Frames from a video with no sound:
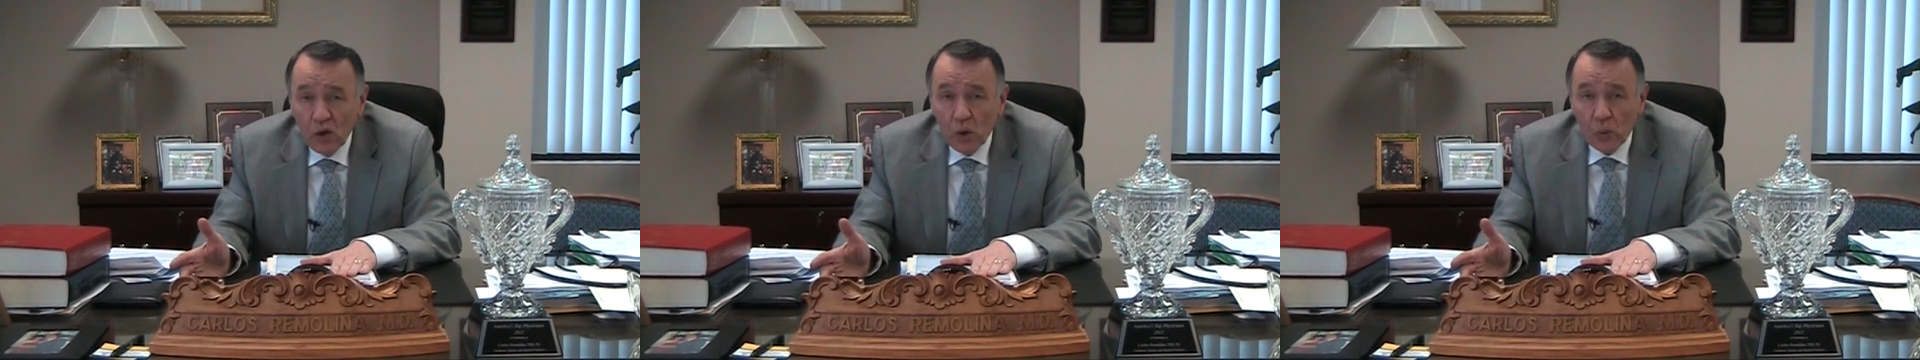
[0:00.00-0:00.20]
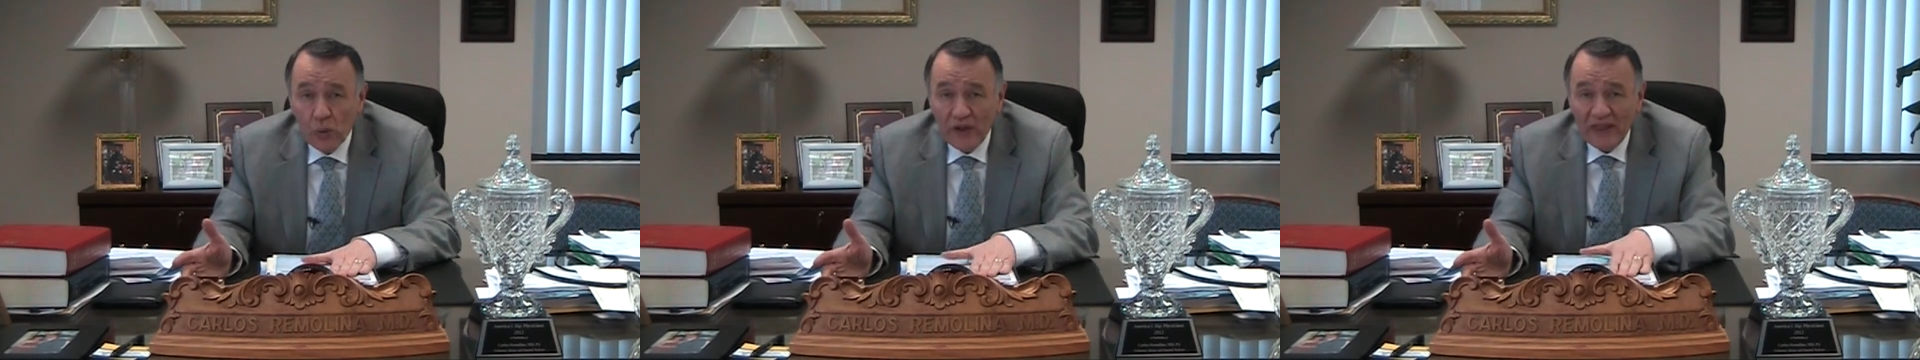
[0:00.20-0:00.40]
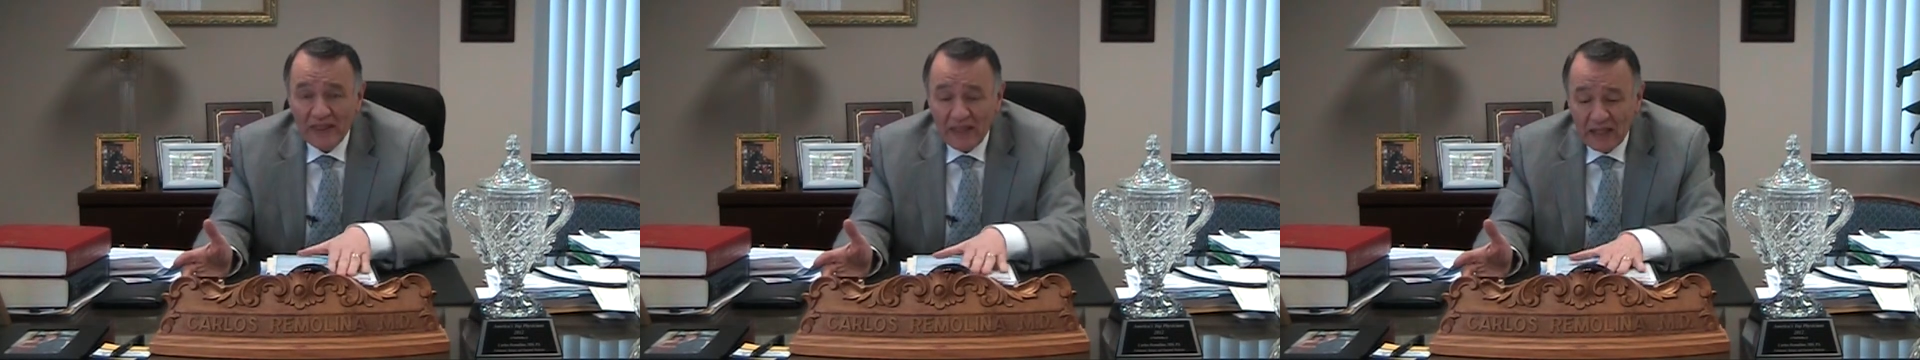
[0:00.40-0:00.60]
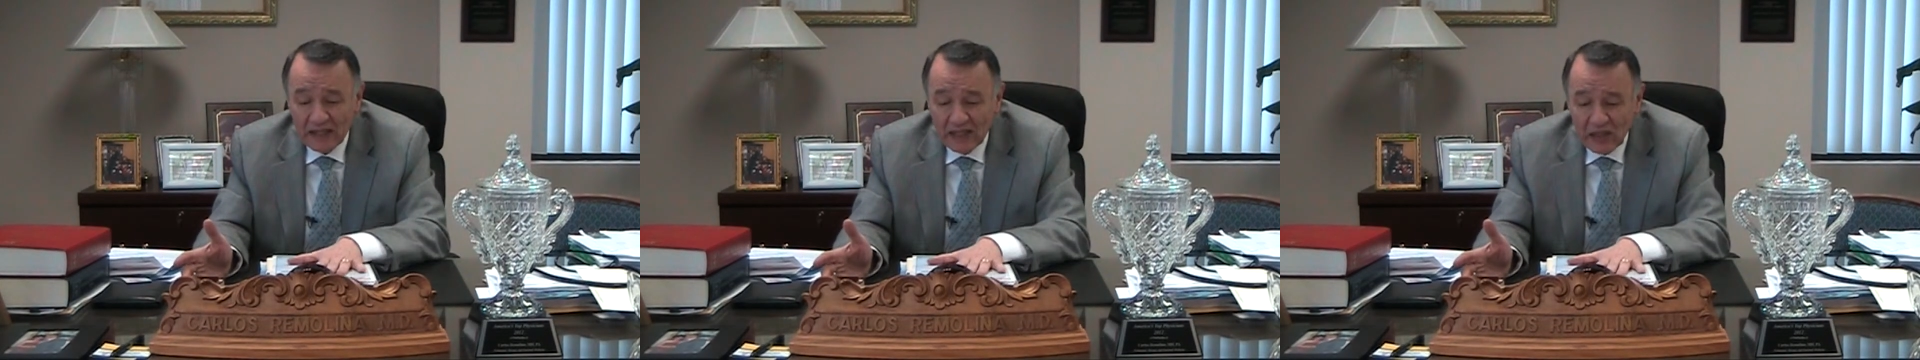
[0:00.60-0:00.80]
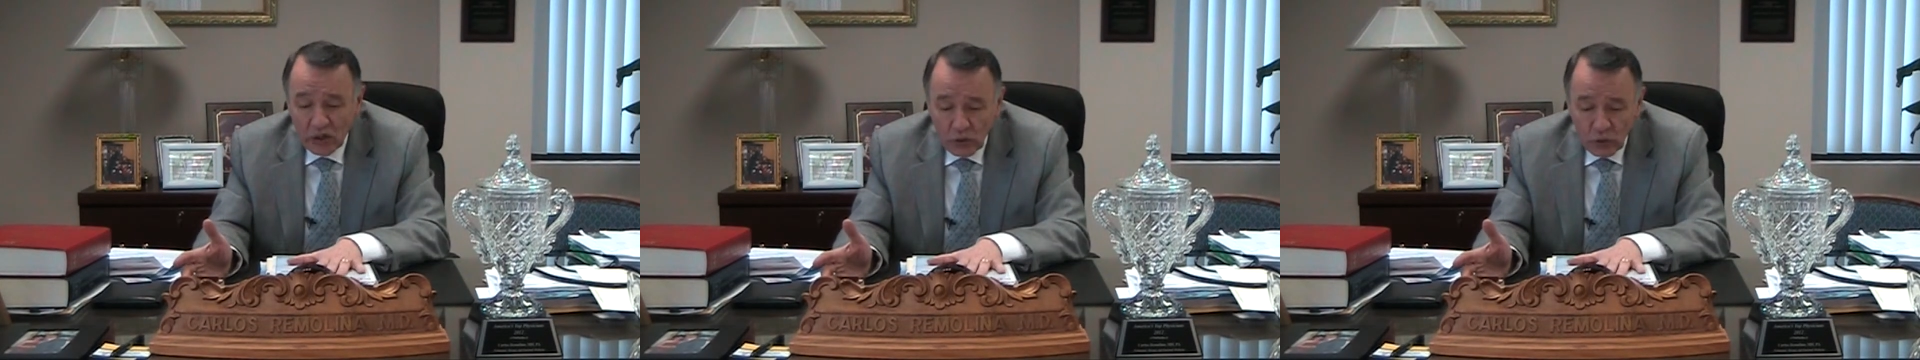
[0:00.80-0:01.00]
With
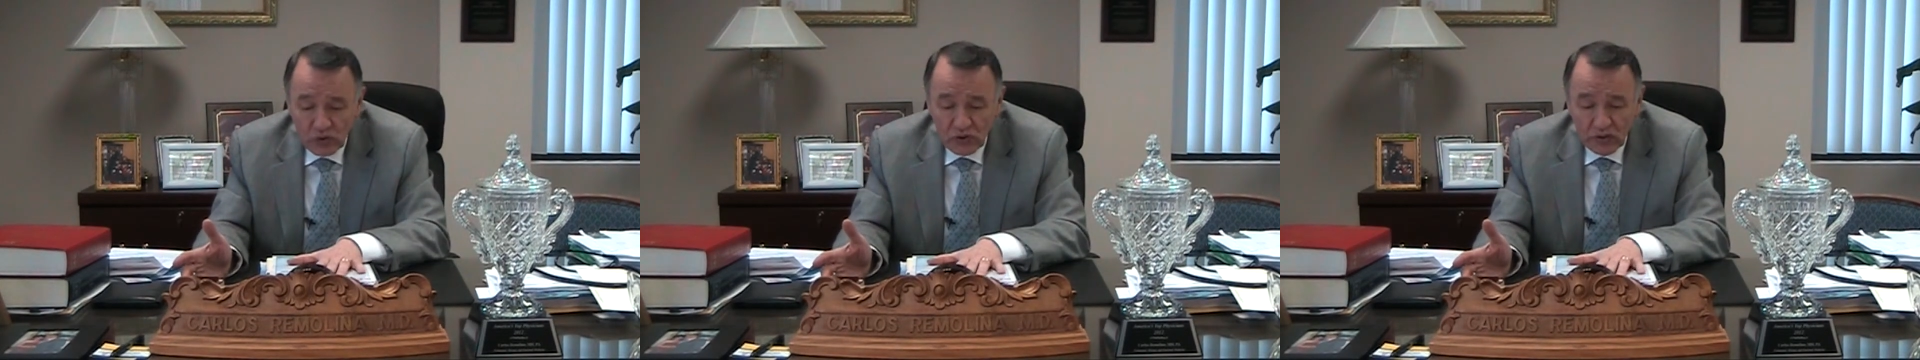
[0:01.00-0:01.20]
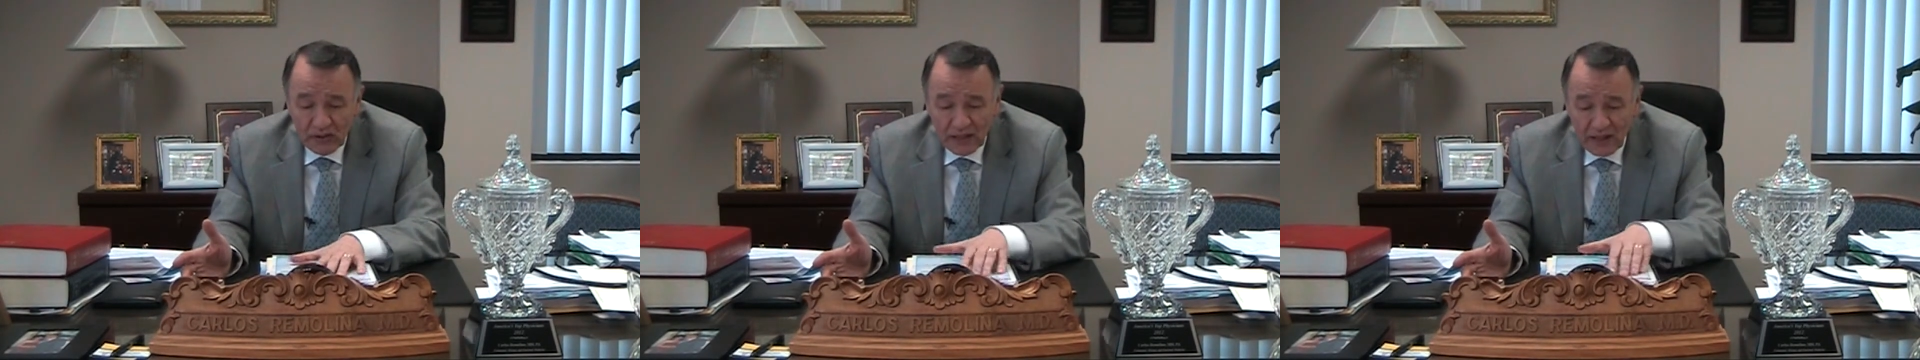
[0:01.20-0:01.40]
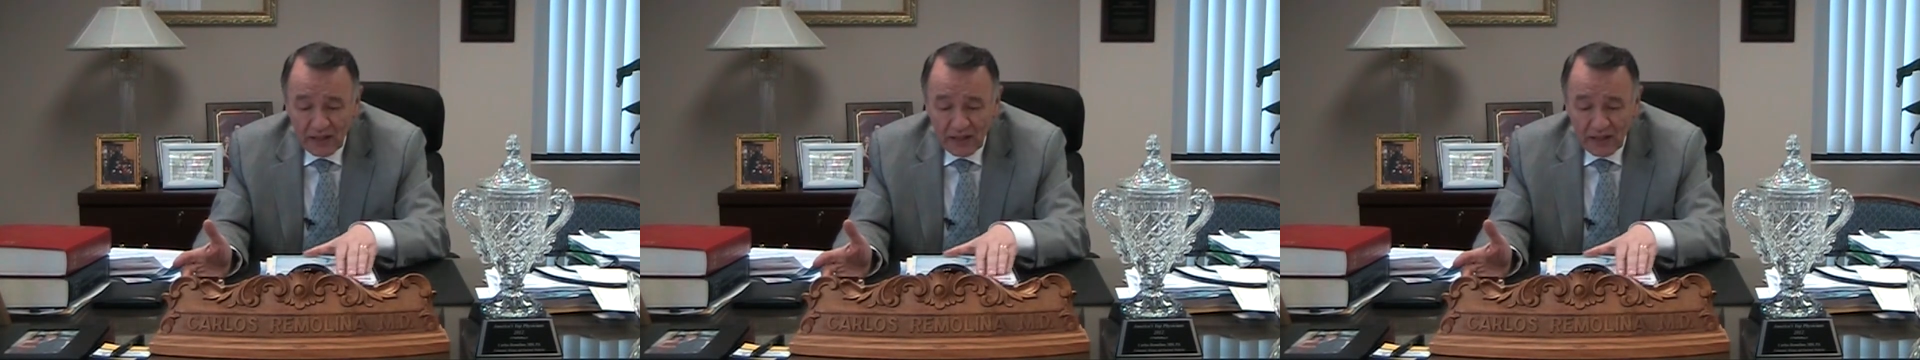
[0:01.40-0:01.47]
the use of the